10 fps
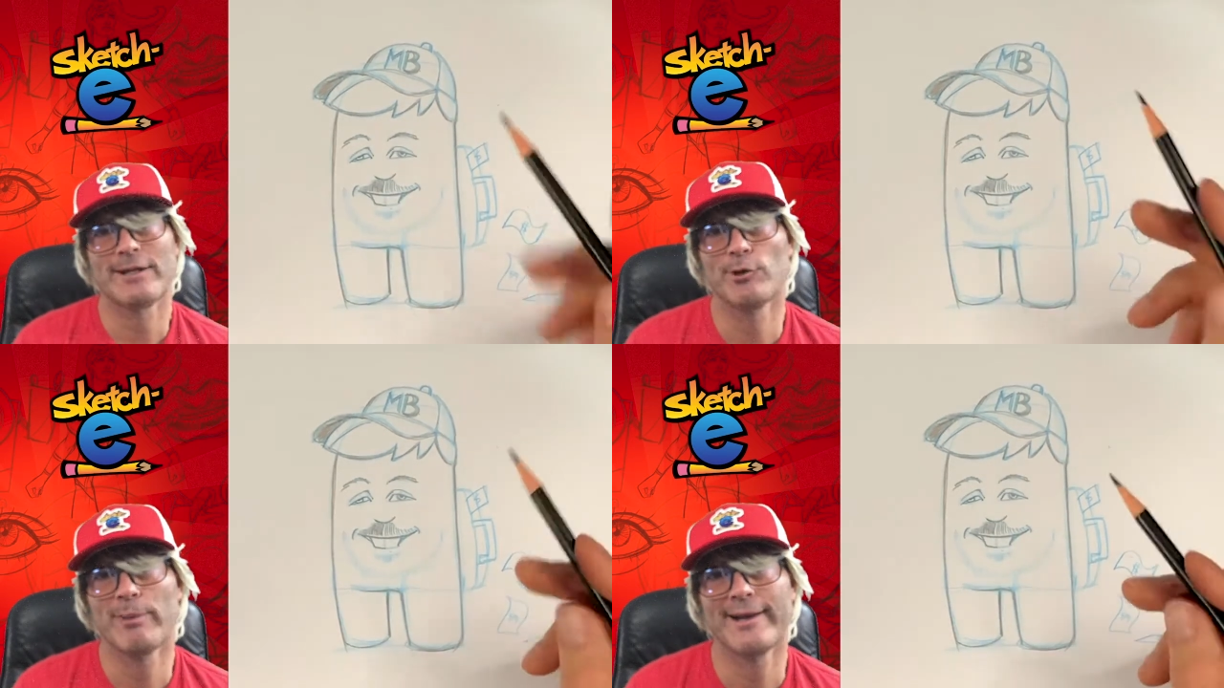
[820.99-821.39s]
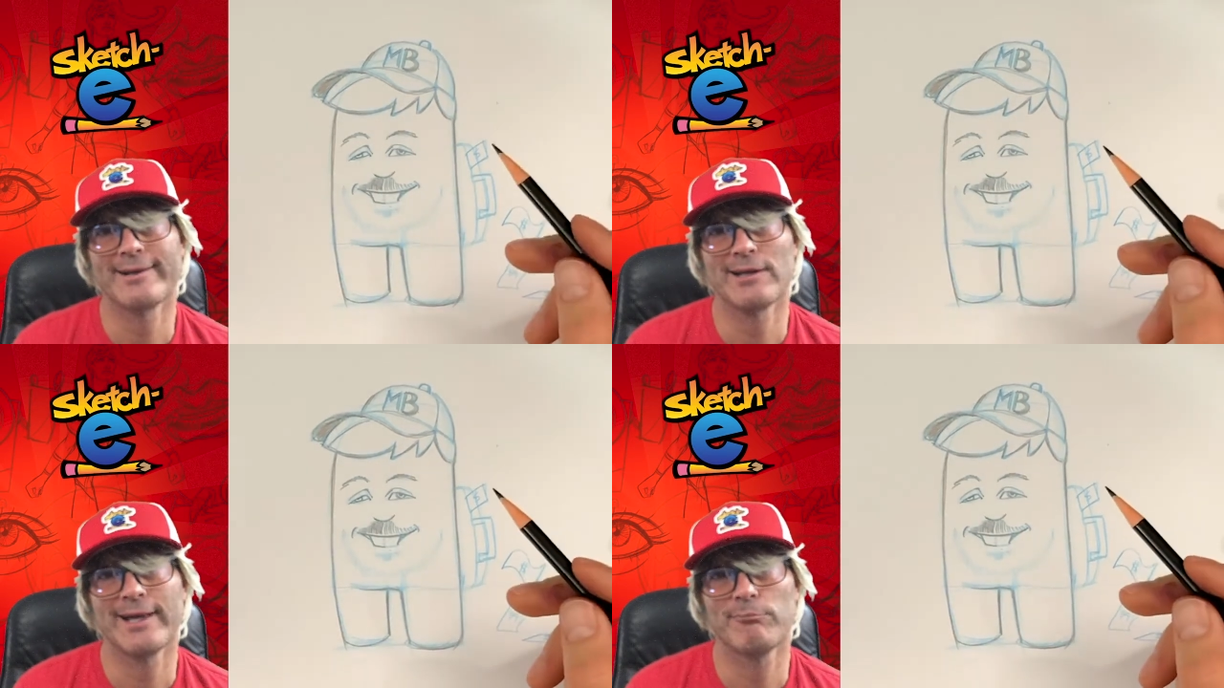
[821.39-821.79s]
your
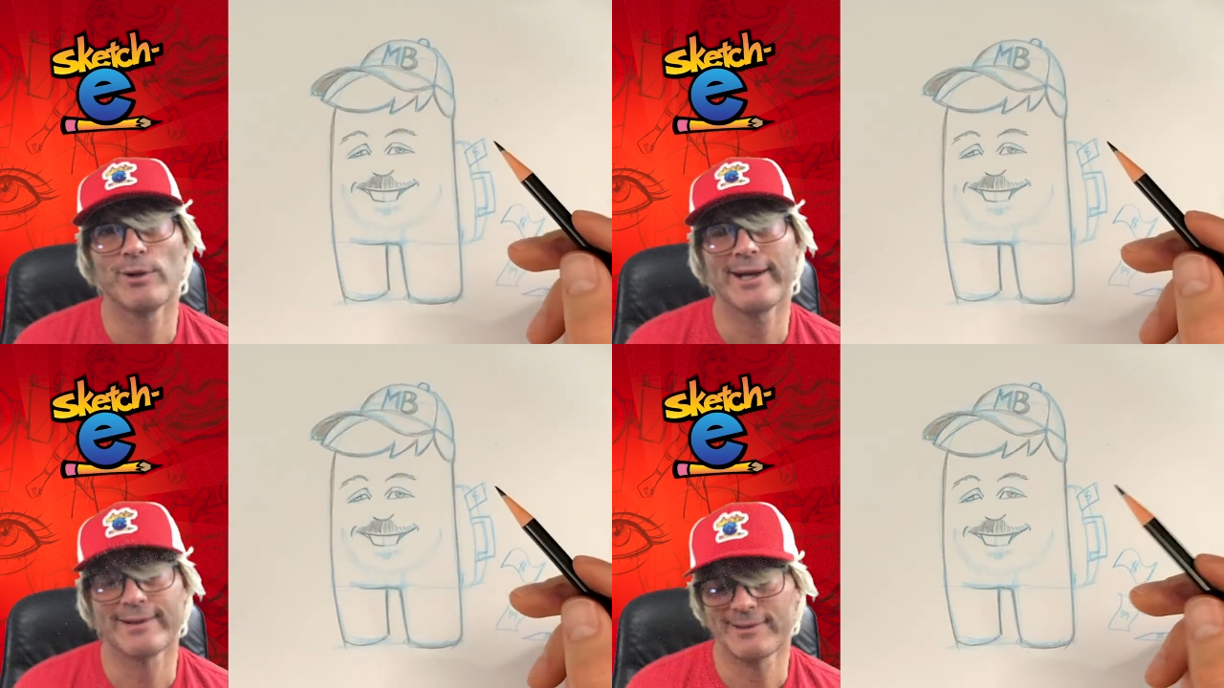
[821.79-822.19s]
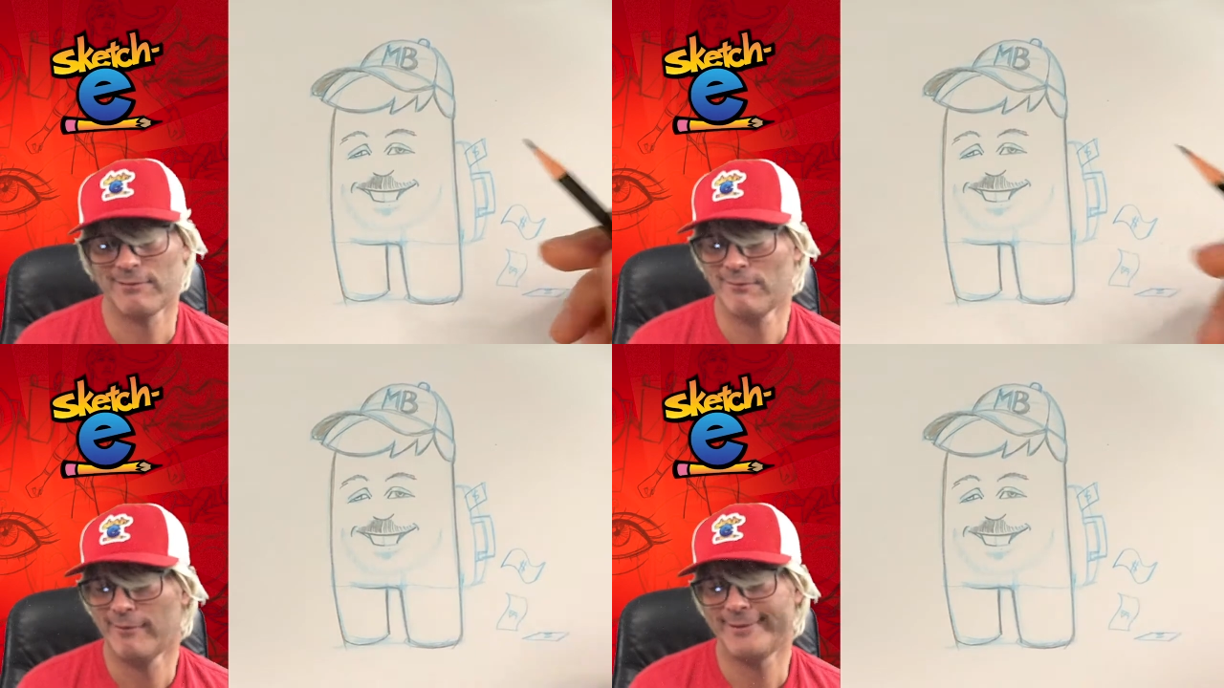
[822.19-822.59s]
pencil lead breaks,
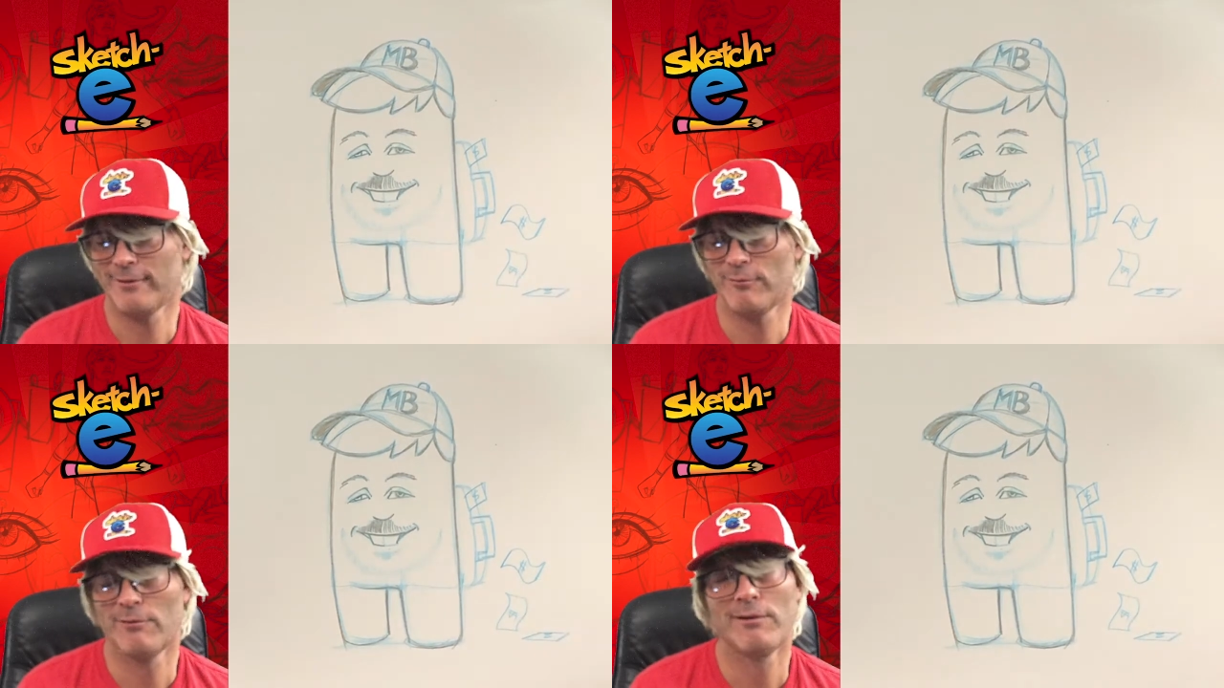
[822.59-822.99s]
so